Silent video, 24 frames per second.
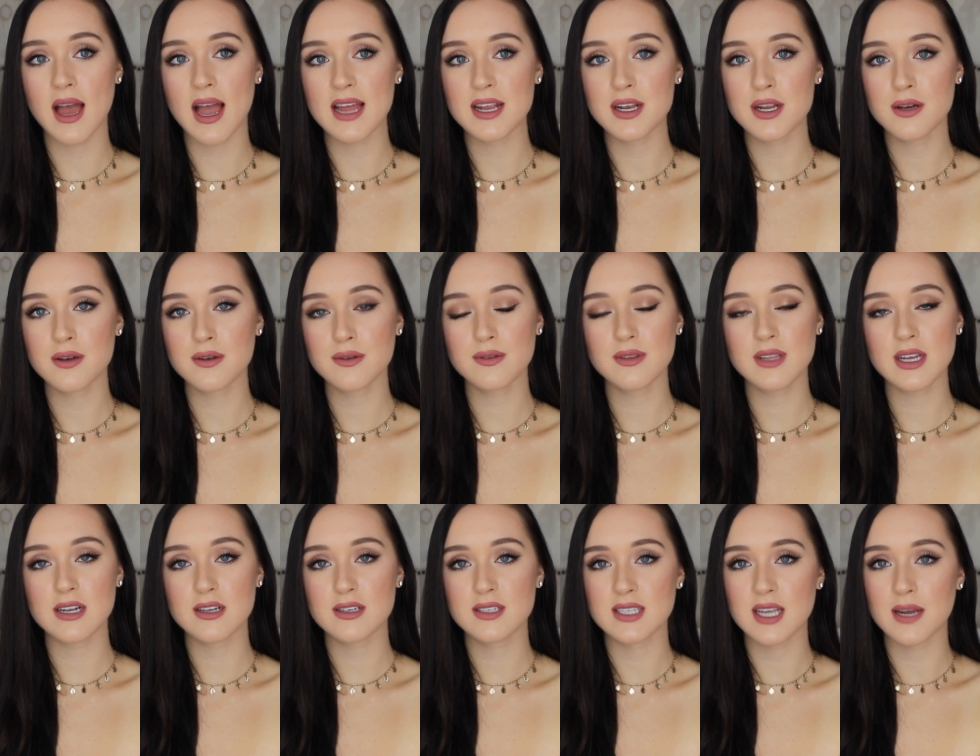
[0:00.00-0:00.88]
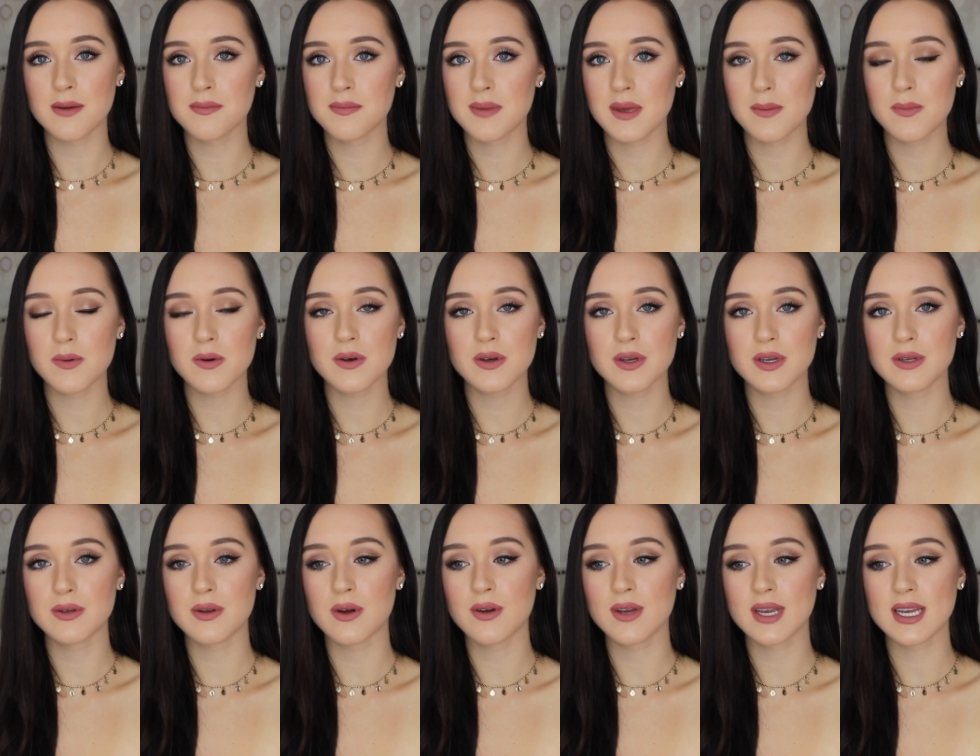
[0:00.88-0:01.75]
I know there's some people
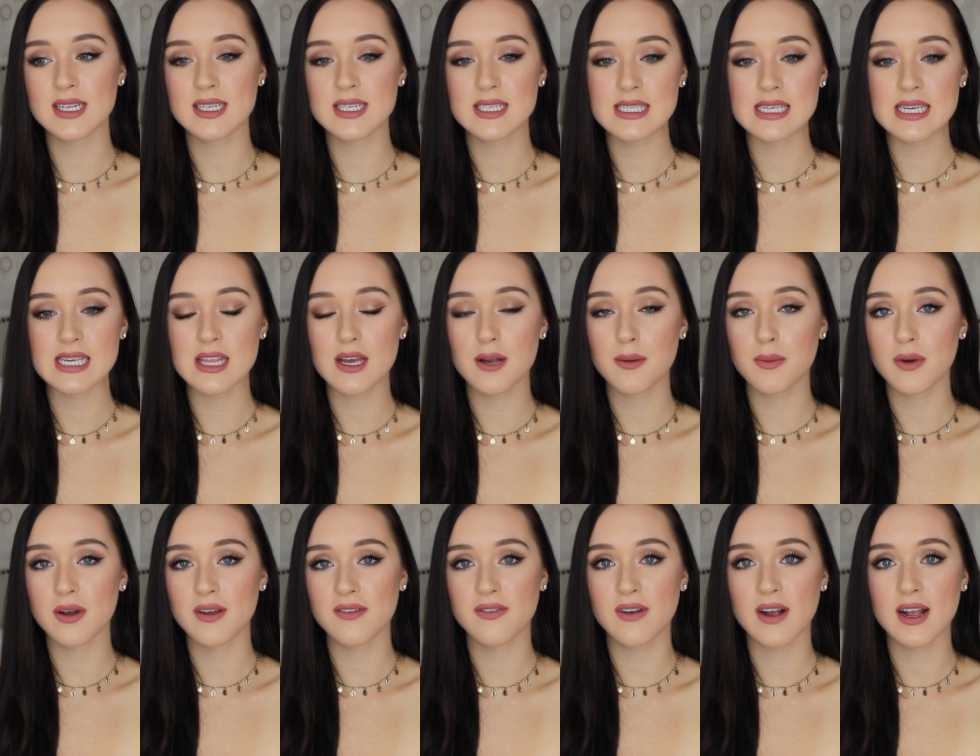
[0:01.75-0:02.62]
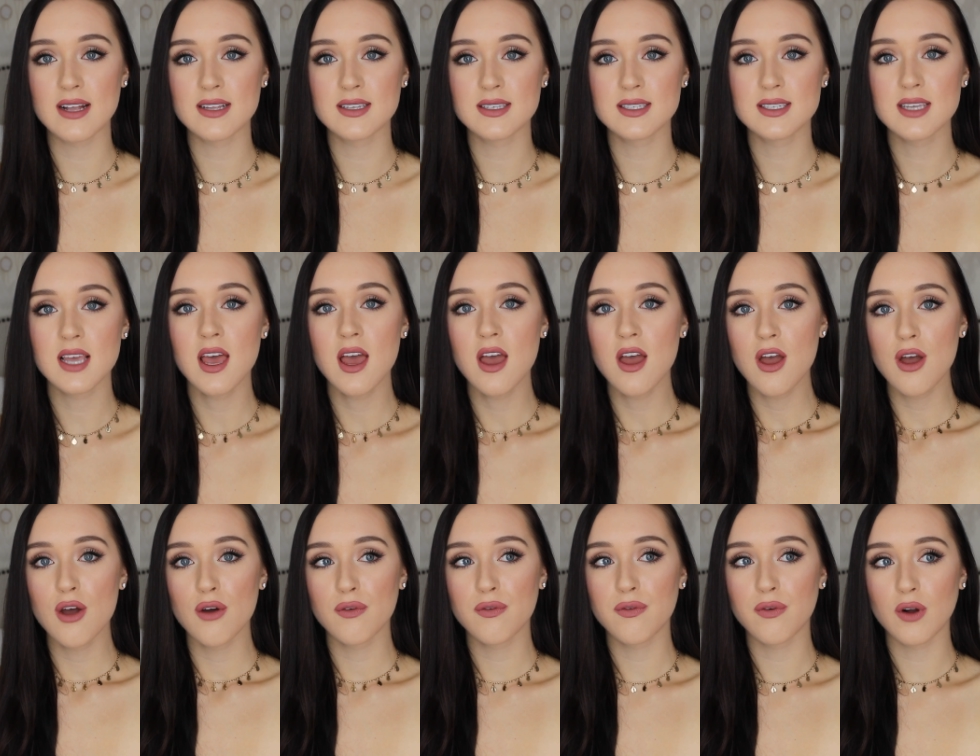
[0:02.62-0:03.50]
who don't get to see their boyfriends
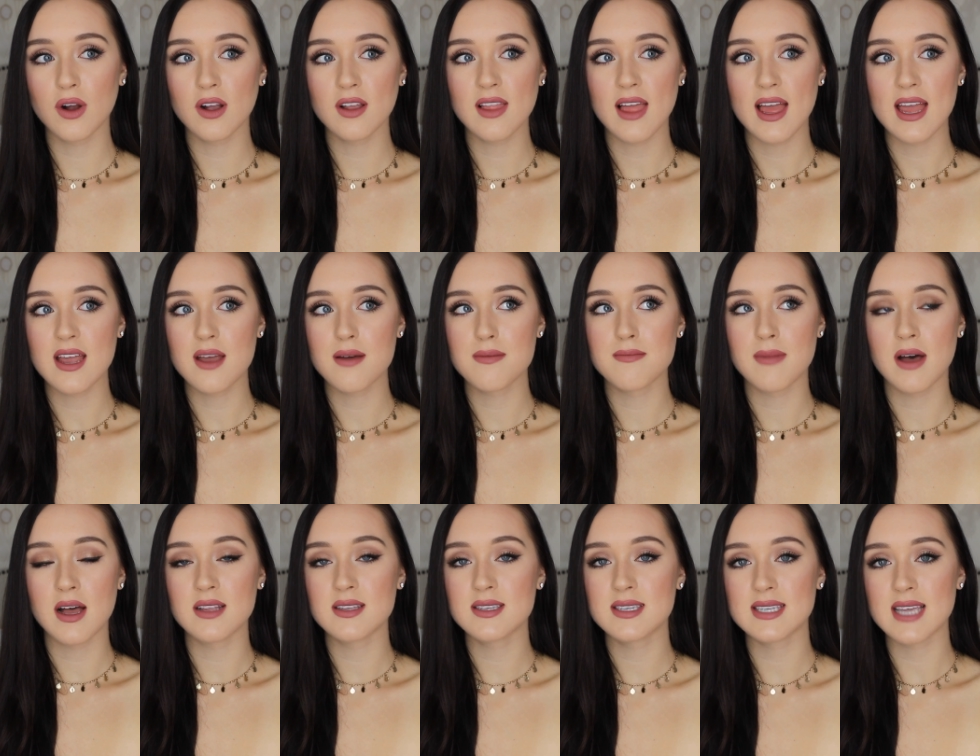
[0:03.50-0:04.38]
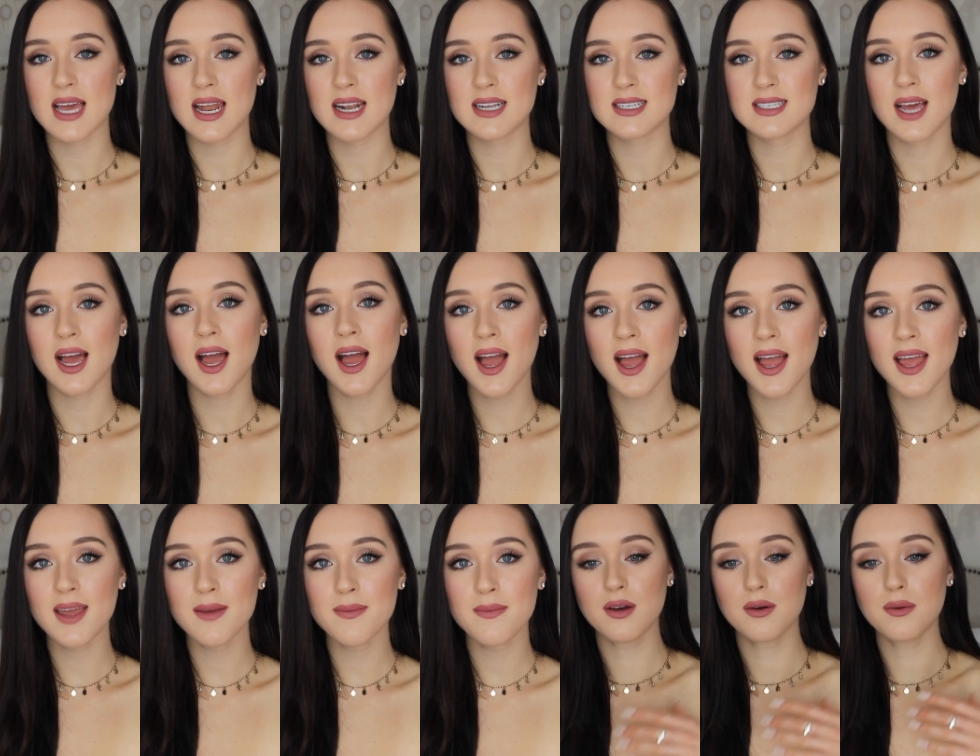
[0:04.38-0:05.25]
for like months at a
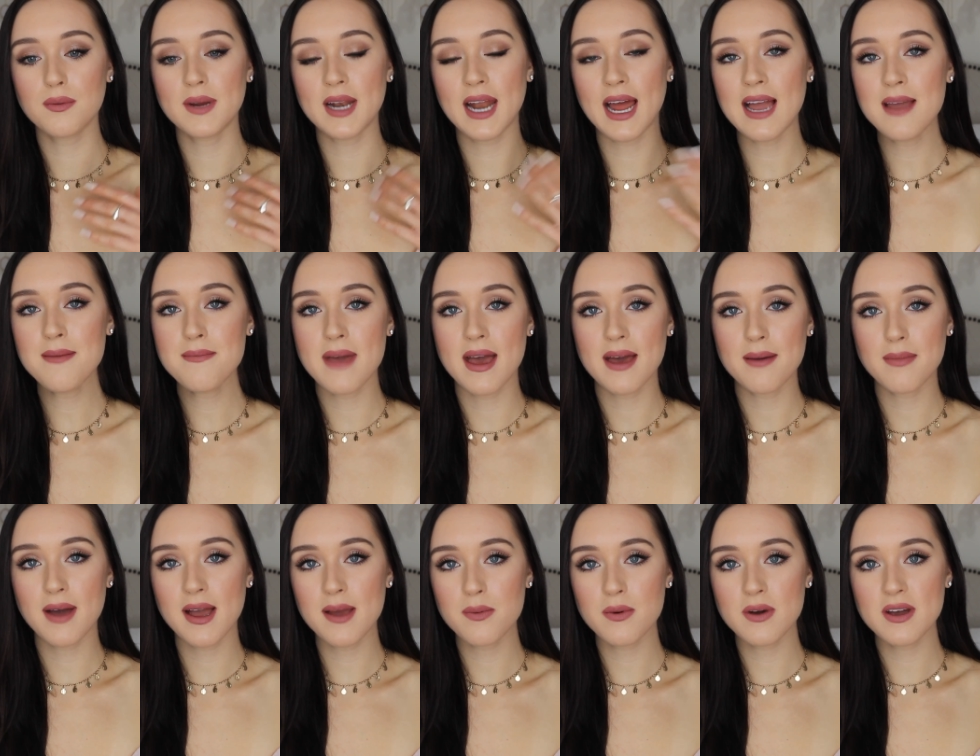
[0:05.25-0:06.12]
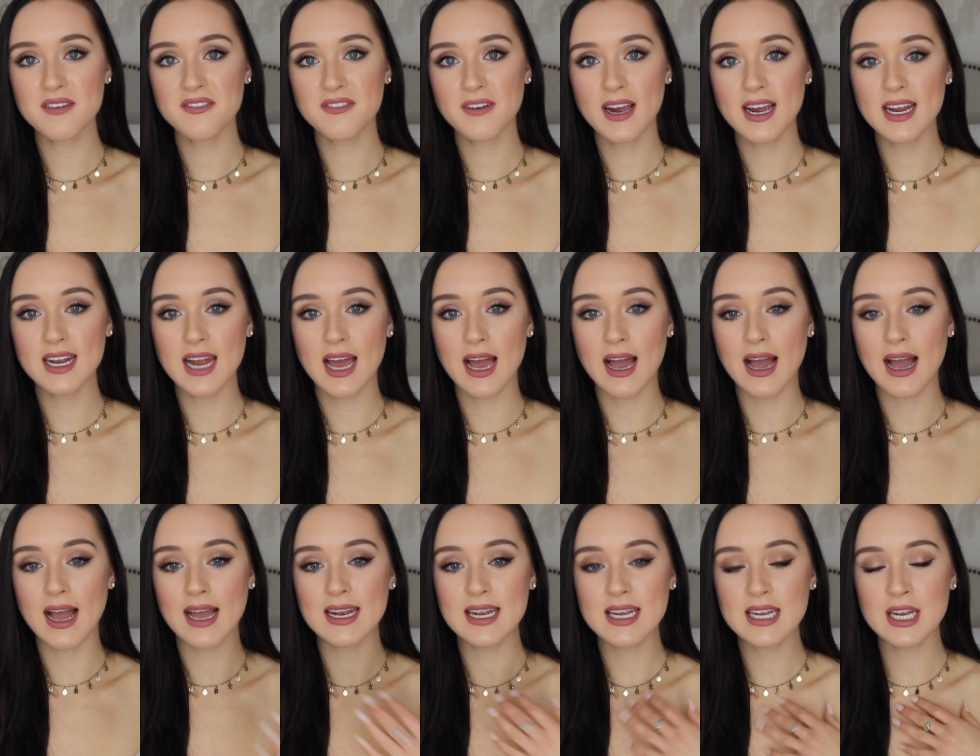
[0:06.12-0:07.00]
time. When I met my boyfriend,
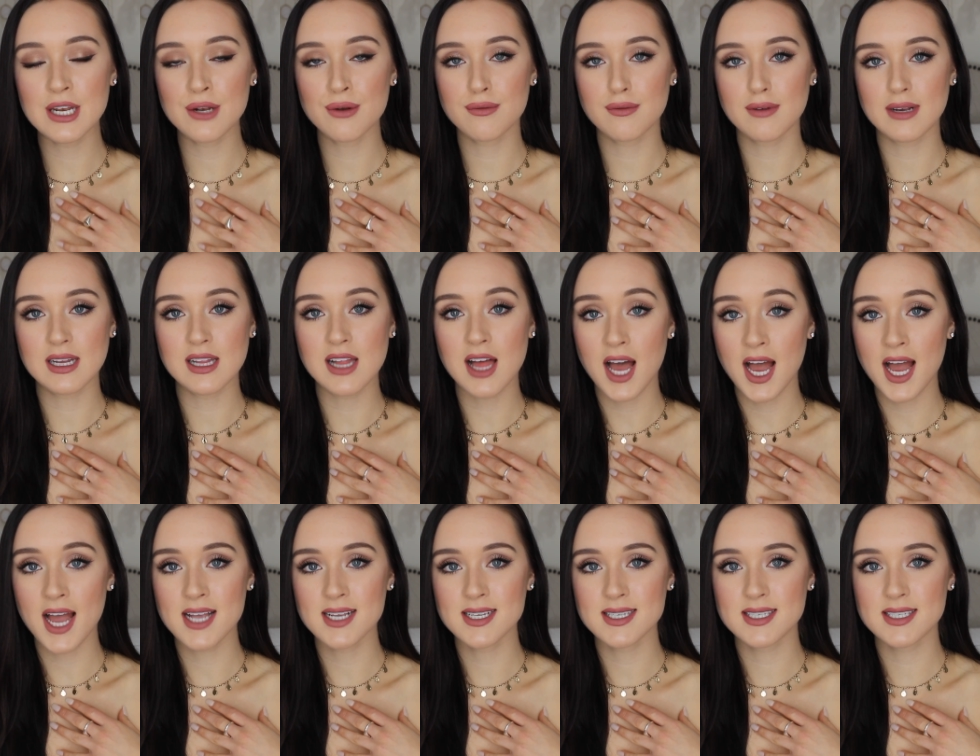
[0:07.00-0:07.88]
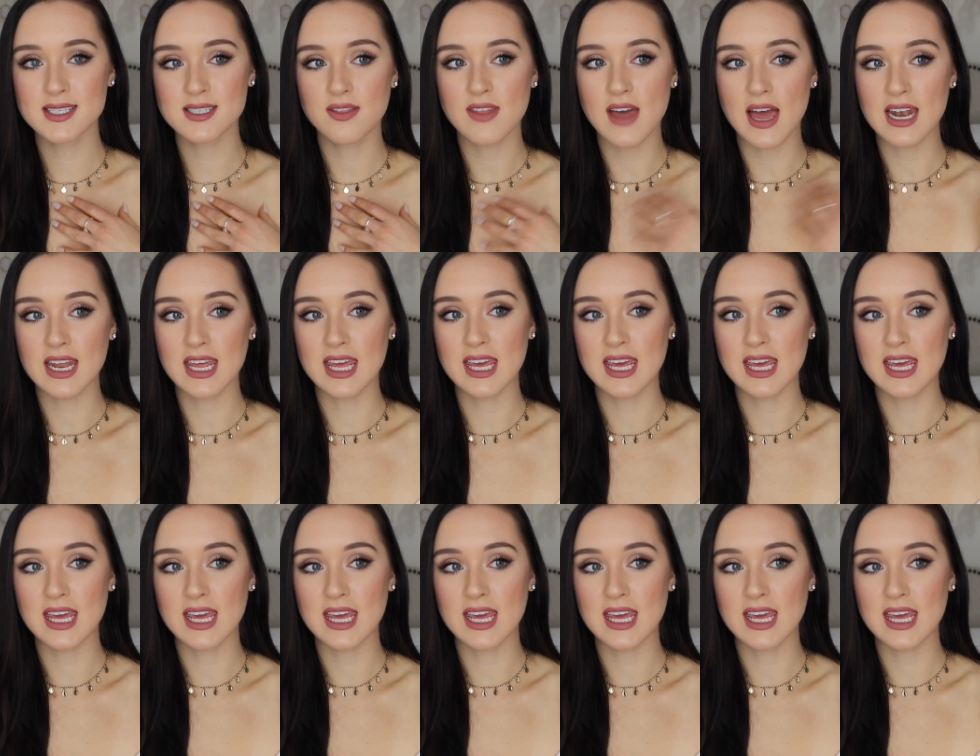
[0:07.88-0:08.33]
I didn't realize that